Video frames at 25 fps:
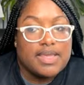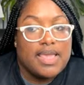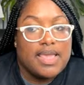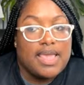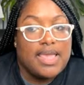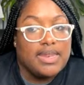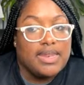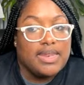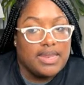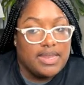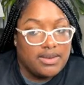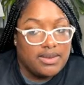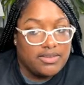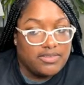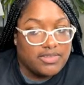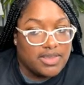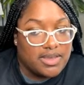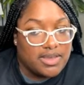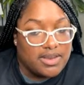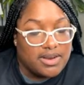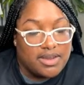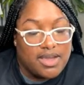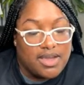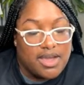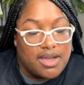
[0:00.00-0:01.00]
And then it's
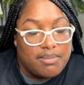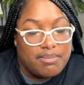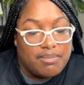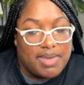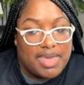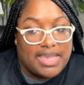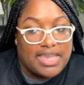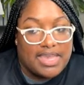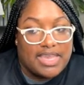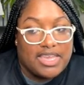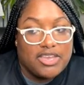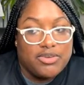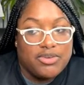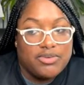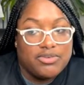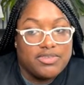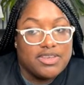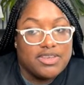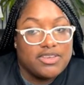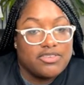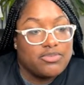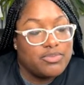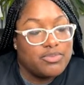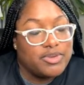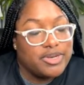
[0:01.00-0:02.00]
going to come back and use
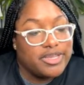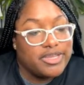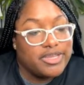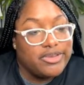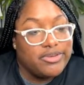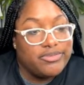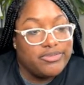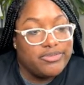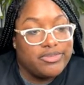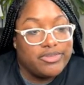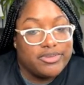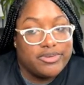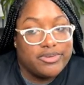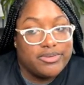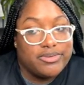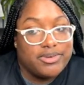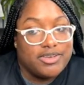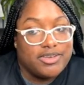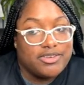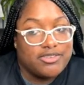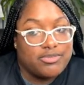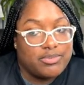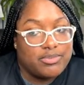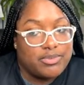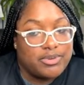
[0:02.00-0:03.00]
this one to do
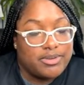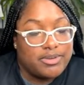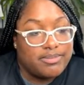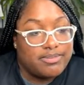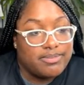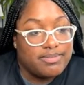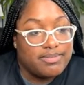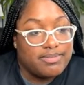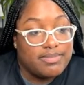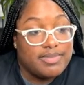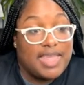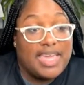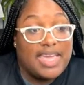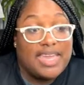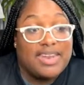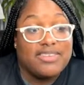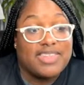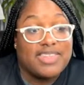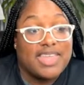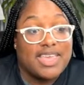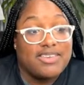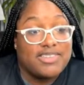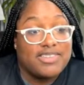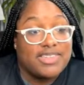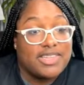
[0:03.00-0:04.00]
this one. That is
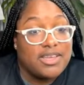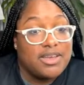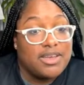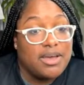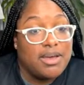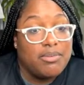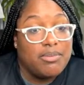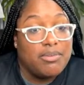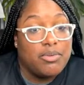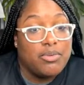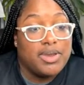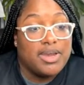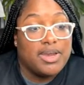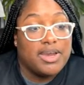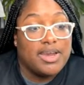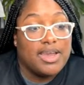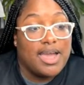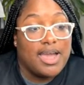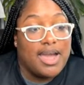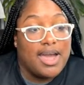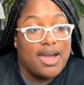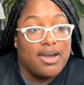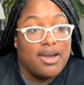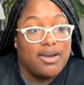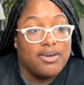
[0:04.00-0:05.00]
a subquery
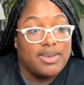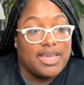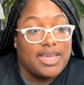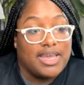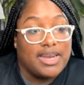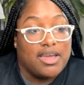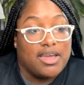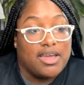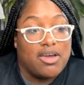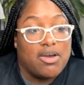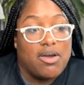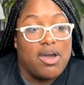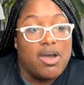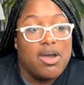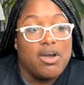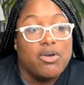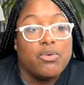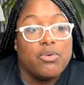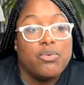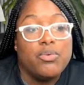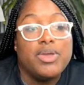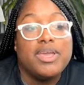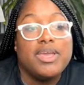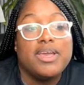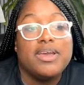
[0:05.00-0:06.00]
all day long. A
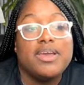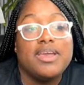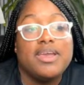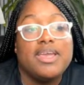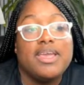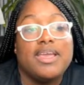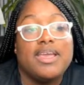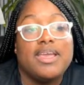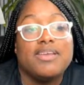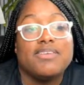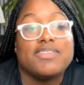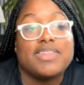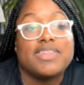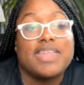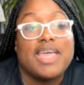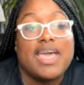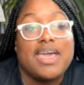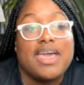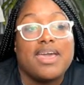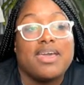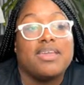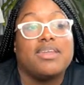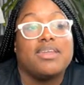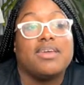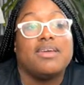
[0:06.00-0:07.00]
query
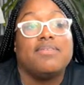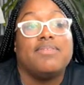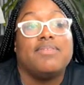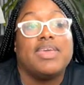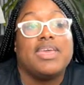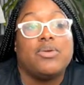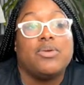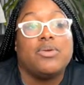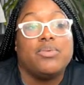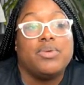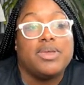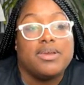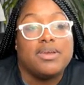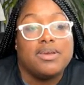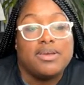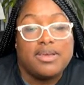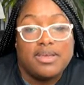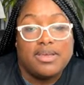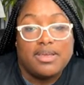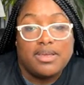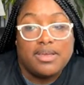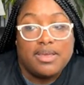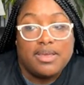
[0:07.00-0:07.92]
inside of a query.